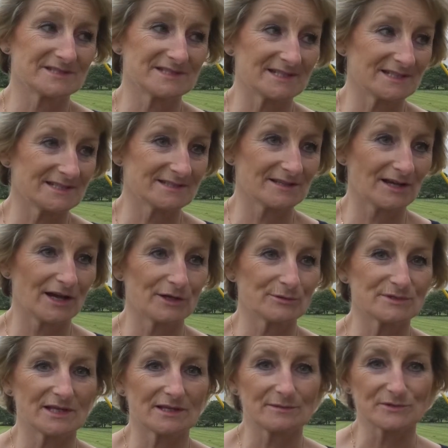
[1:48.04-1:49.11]
the
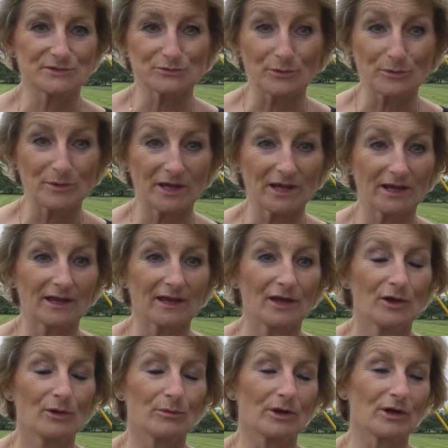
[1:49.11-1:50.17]
seaside, we take them
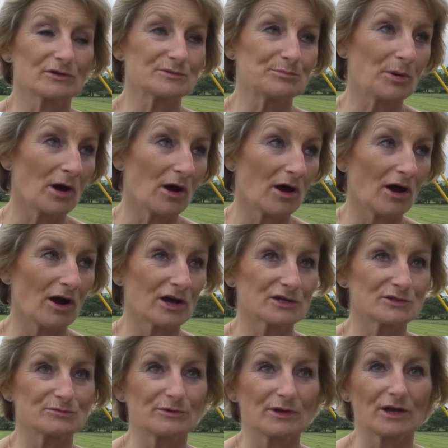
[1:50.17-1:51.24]
swimming, we go to
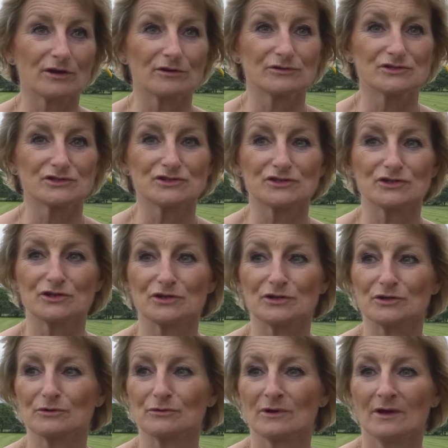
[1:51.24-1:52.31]
parks, we go
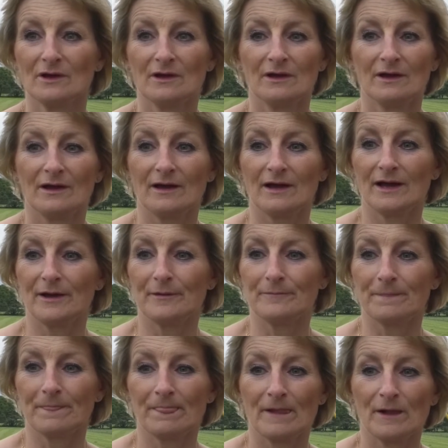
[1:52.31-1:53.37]

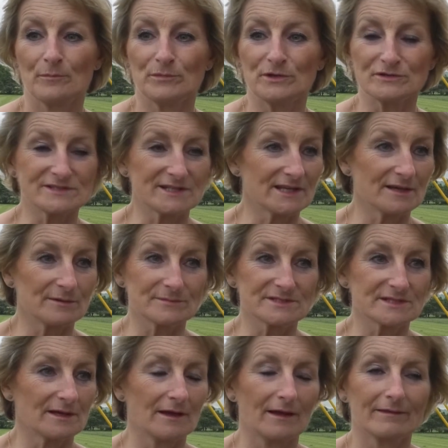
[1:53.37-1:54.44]
to
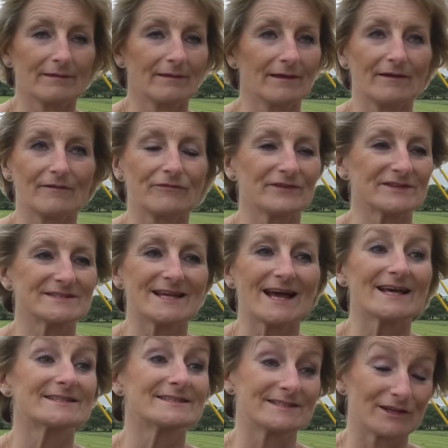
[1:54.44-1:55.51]
museums. A
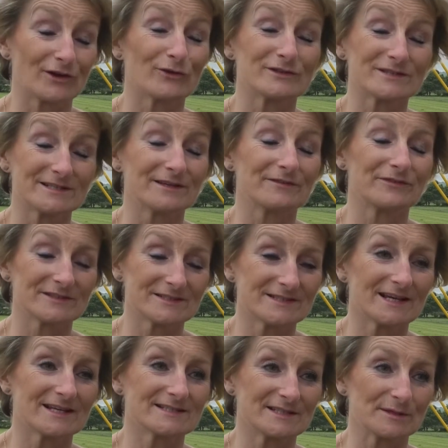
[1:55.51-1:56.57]

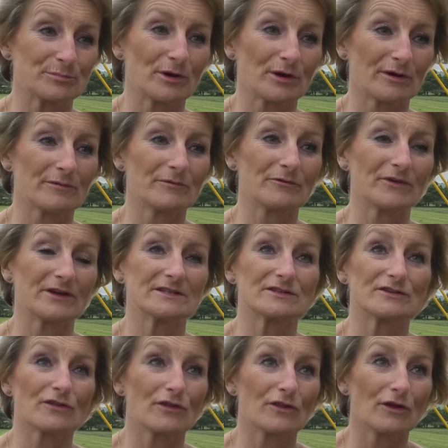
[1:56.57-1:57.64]
fantastic program of
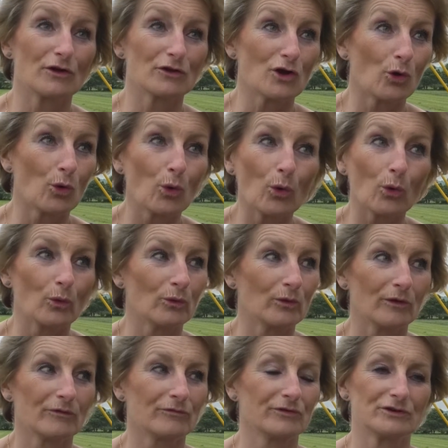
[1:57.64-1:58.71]
events. All
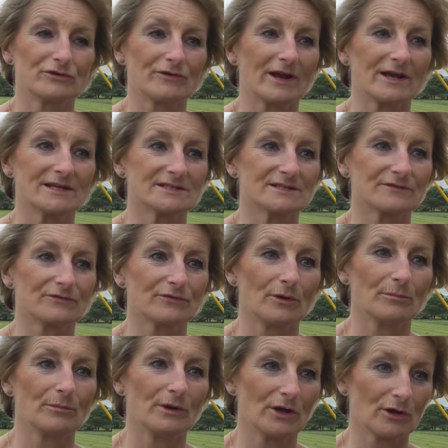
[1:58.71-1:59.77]
fundraised
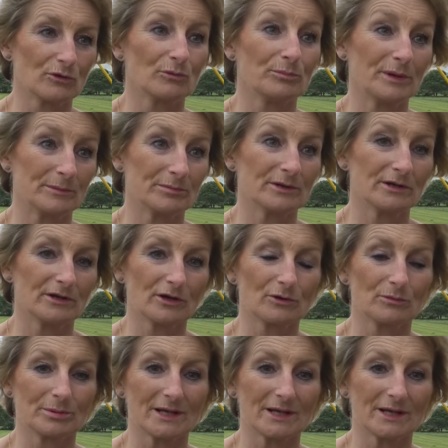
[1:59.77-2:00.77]
from local people and local